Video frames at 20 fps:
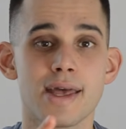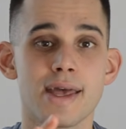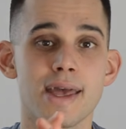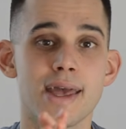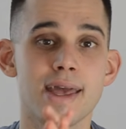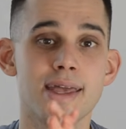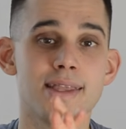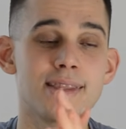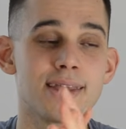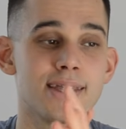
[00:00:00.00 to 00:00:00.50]

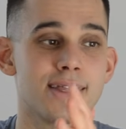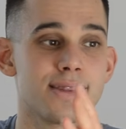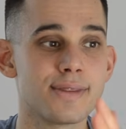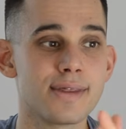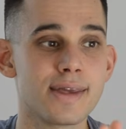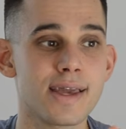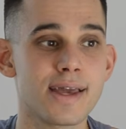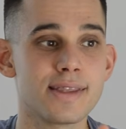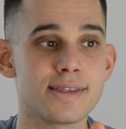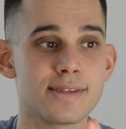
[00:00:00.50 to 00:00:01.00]
And in
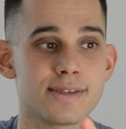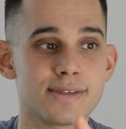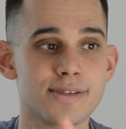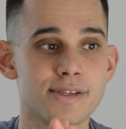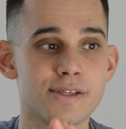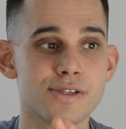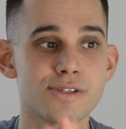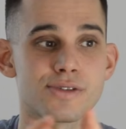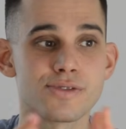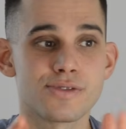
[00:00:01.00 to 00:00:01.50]
the end,
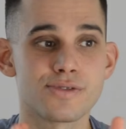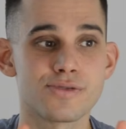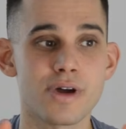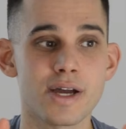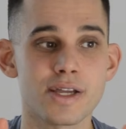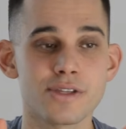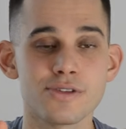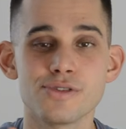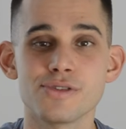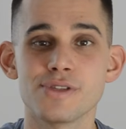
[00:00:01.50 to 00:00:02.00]
just
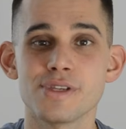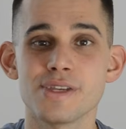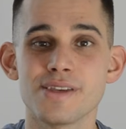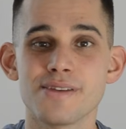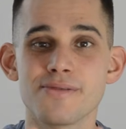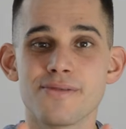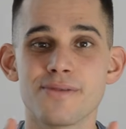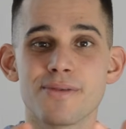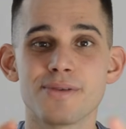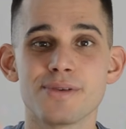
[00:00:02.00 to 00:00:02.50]
try to
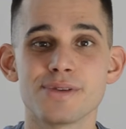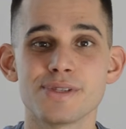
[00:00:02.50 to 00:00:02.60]
see